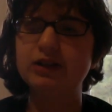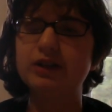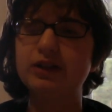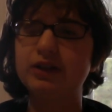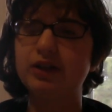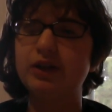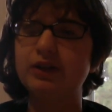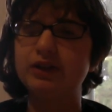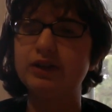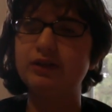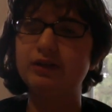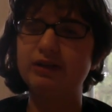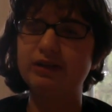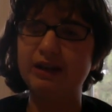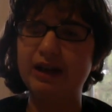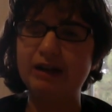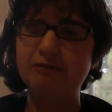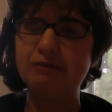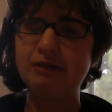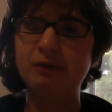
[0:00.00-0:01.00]
There's also
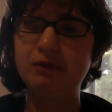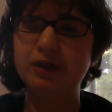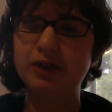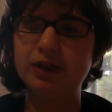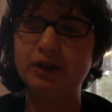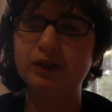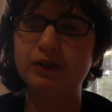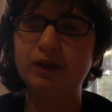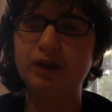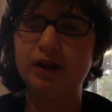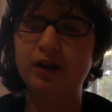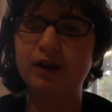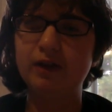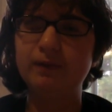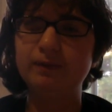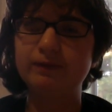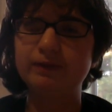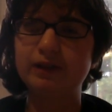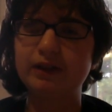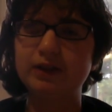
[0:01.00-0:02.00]
Simon, which is
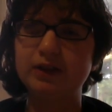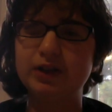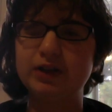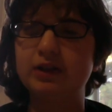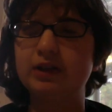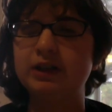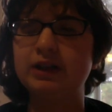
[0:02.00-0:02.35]
just